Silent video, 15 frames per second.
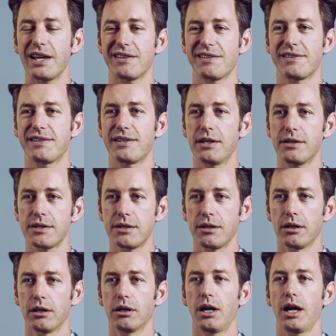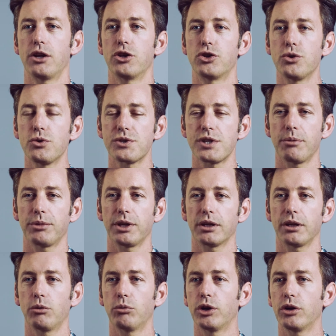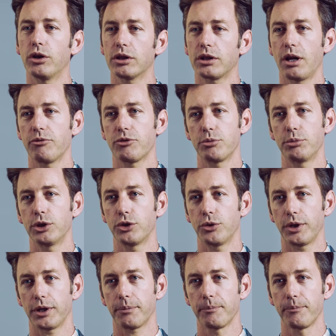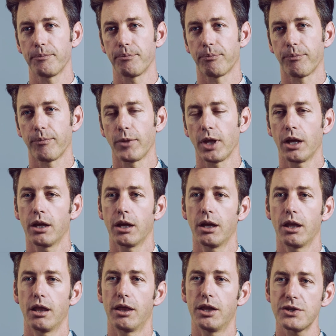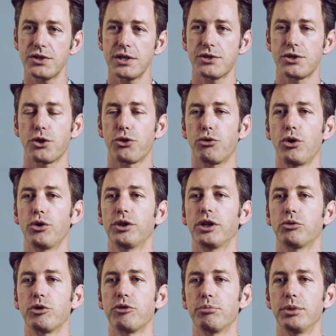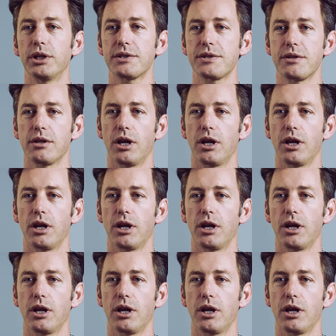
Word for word: us sit and do something that we're not comfortable doing. This is the throne that we built